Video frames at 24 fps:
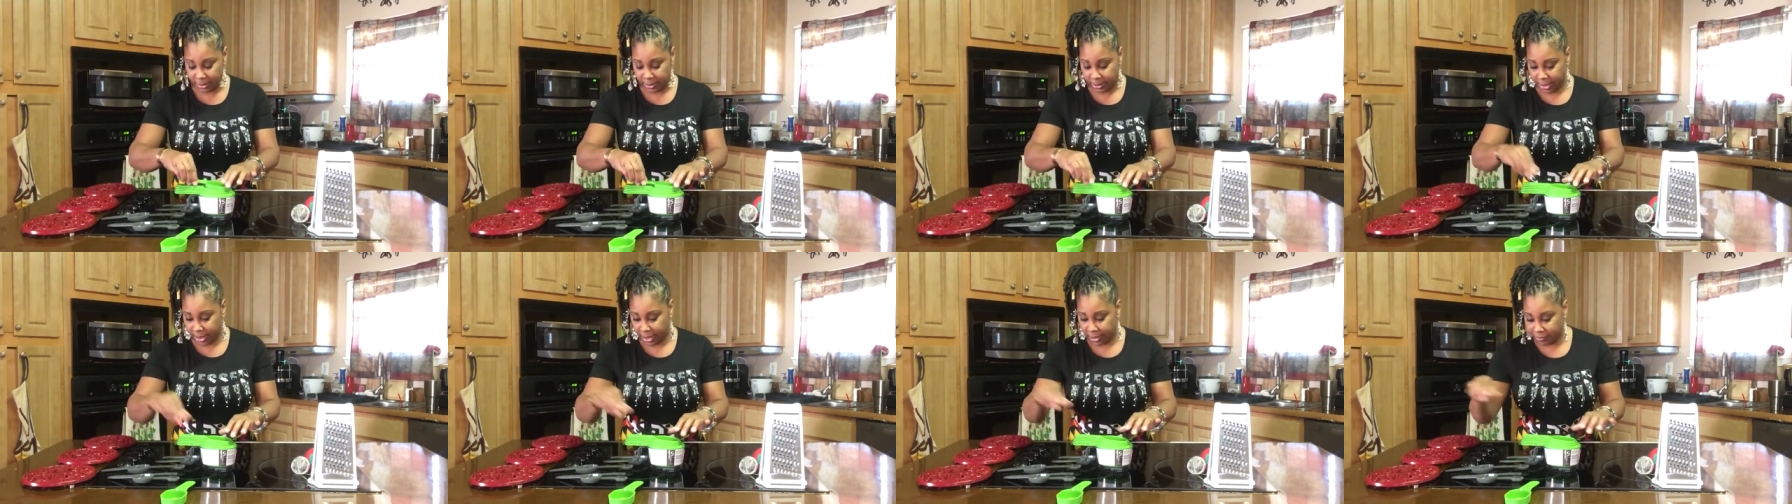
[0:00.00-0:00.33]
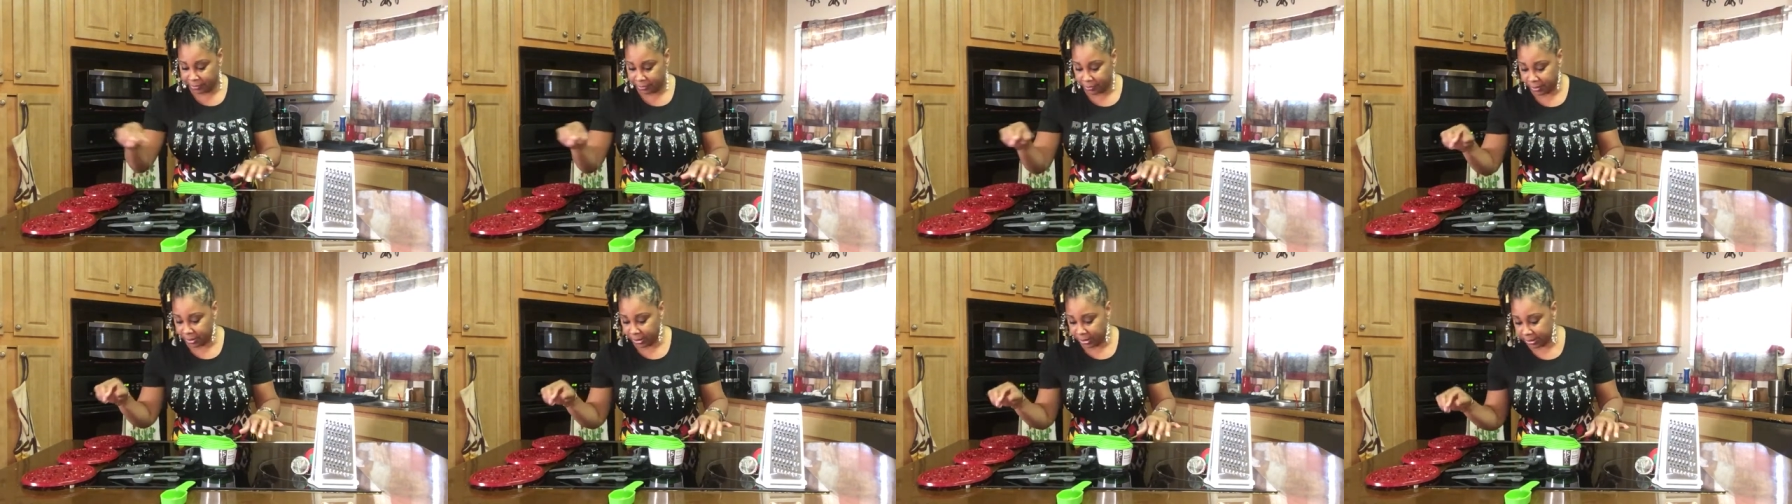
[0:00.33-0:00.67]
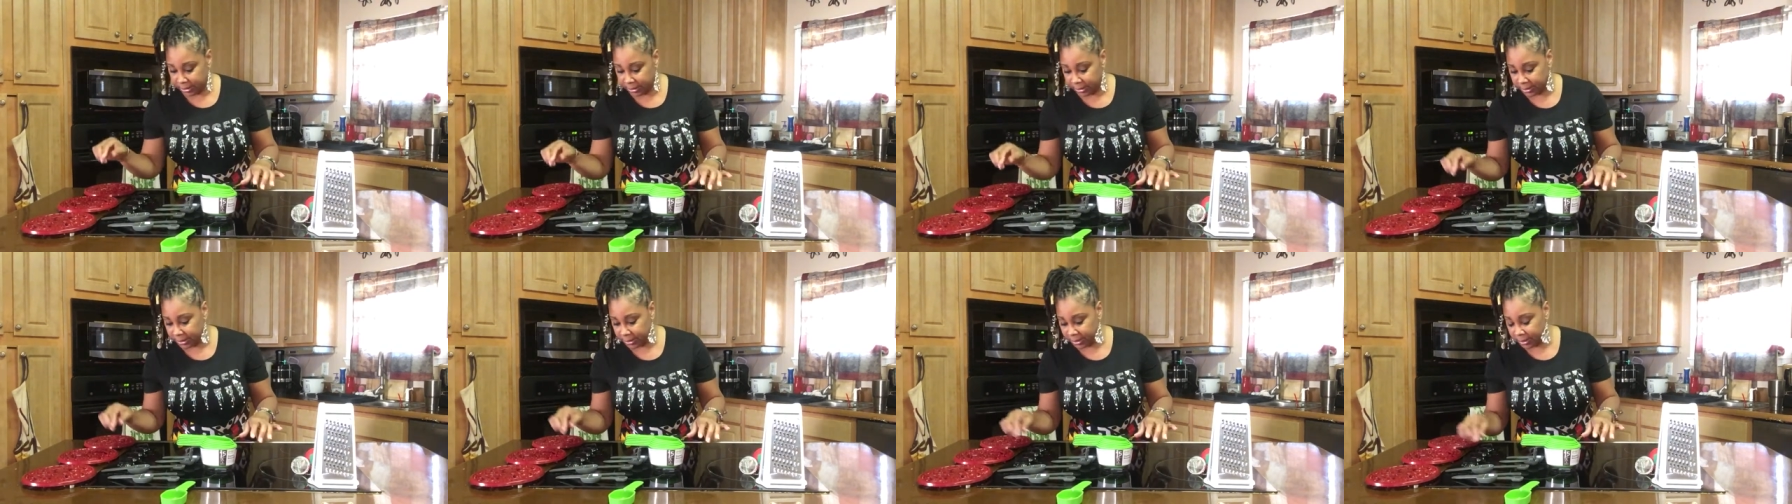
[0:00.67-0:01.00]
Like for
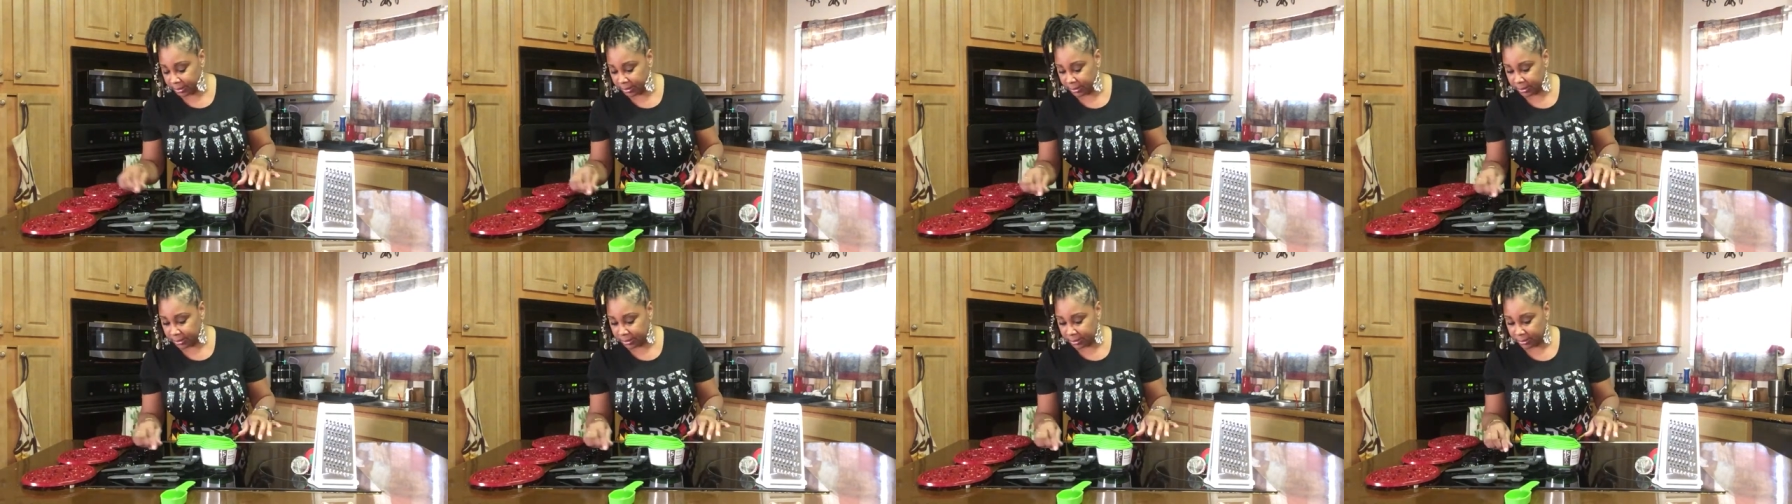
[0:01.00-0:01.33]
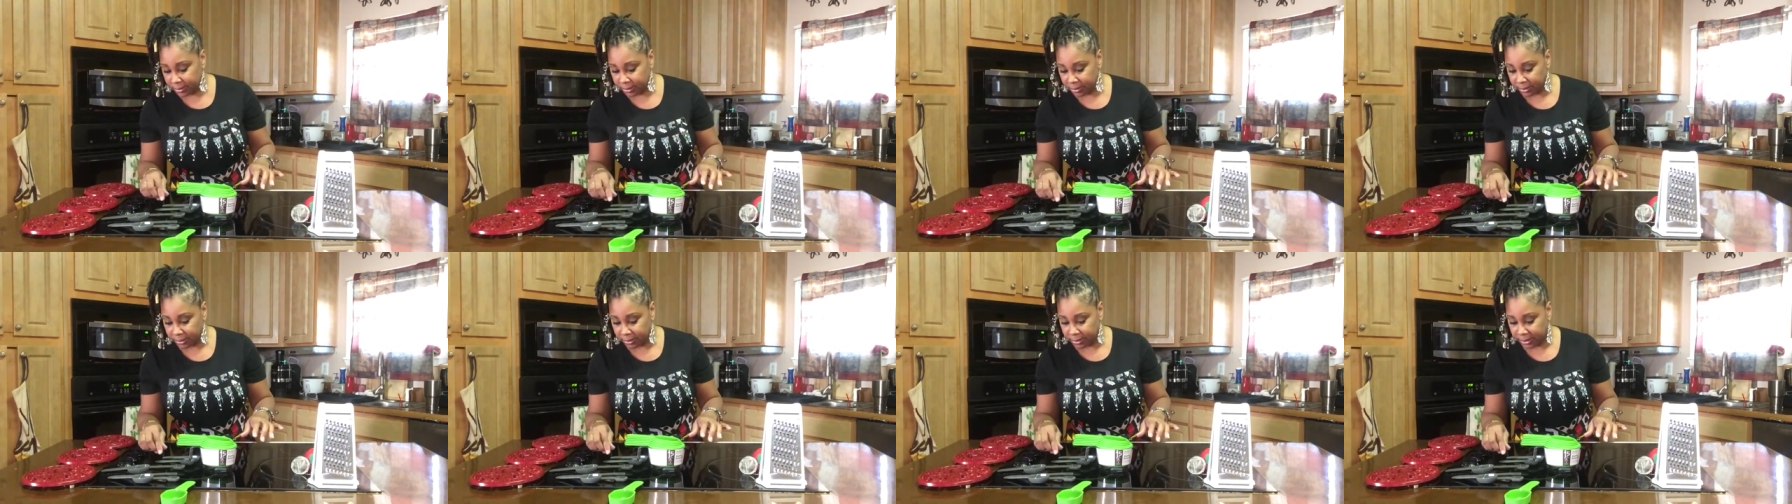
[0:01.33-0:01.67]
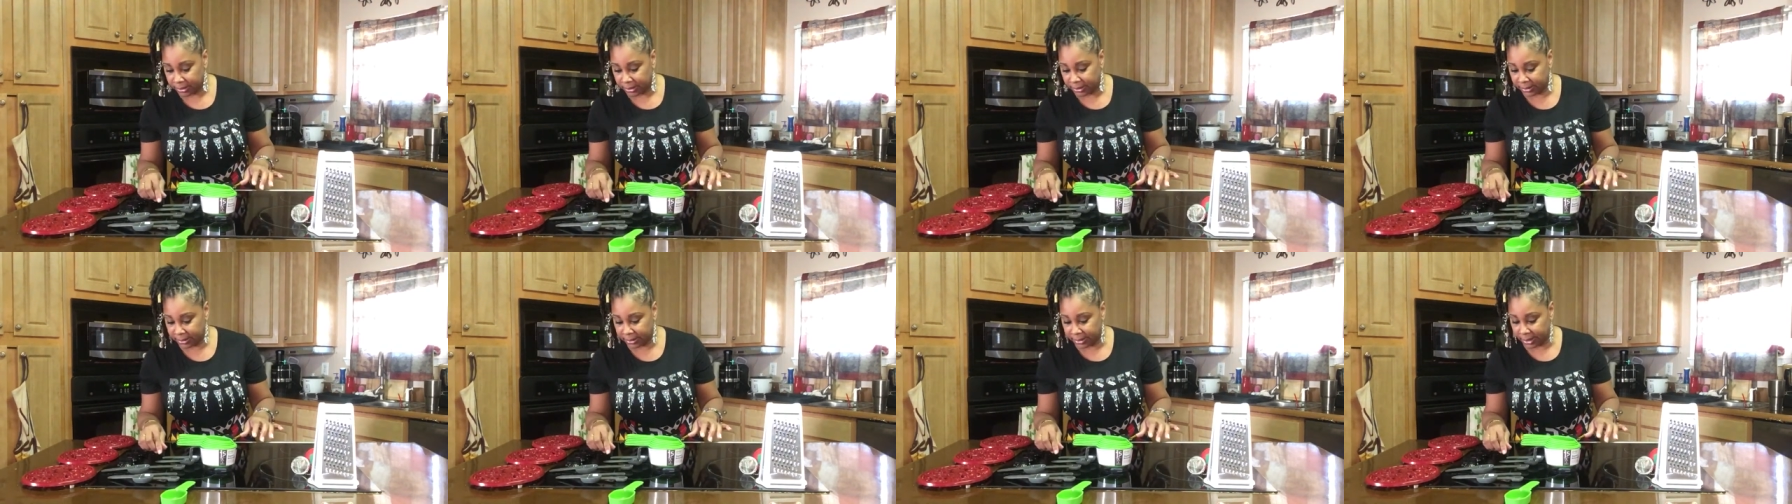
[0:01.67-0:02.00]
instance,
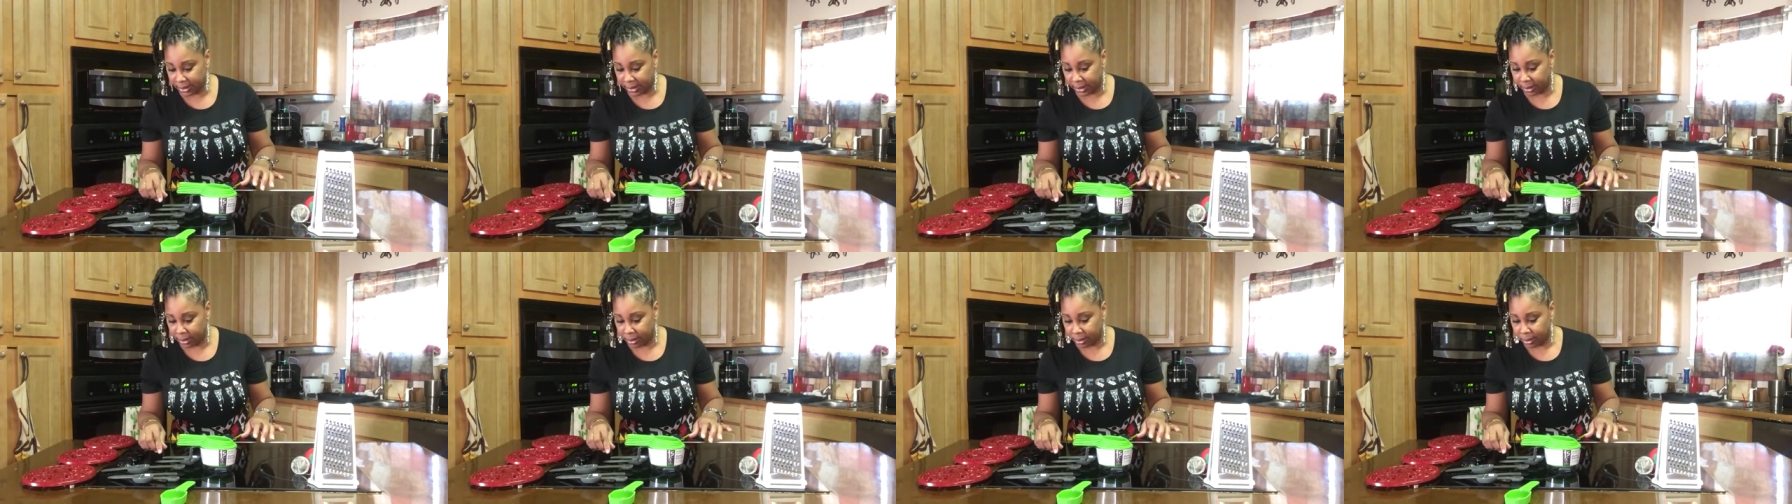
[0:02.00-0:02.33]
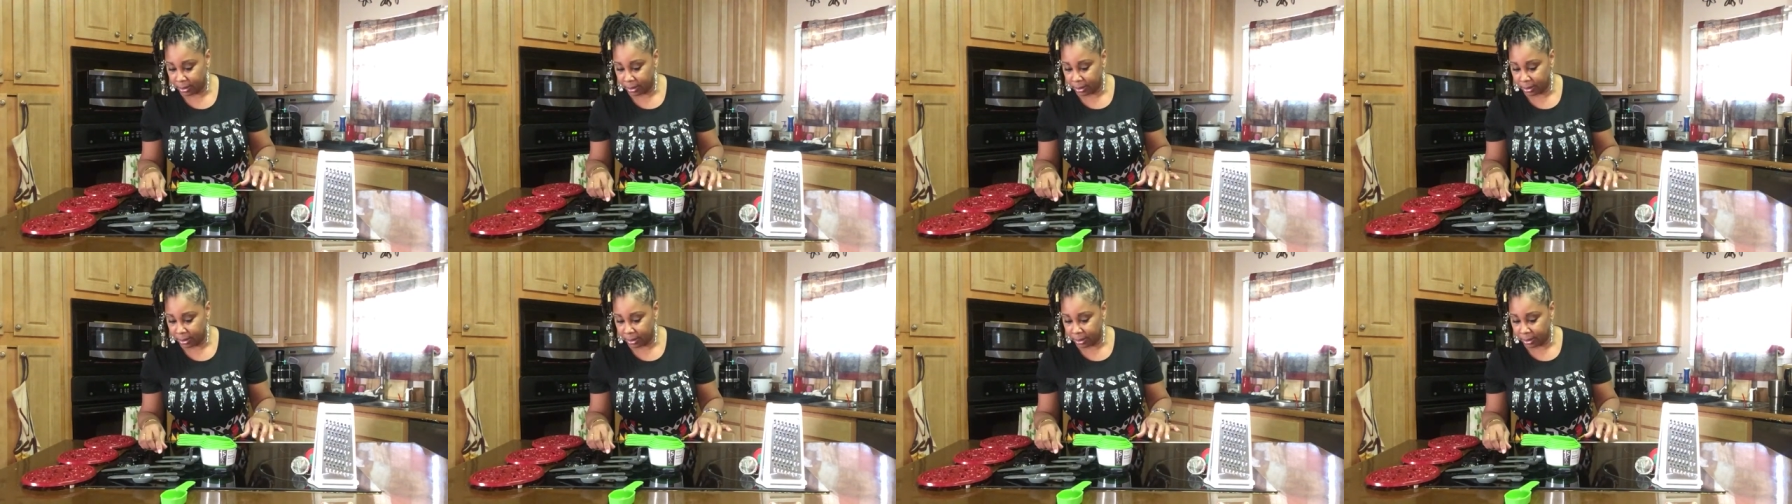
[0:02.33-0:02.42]
let's say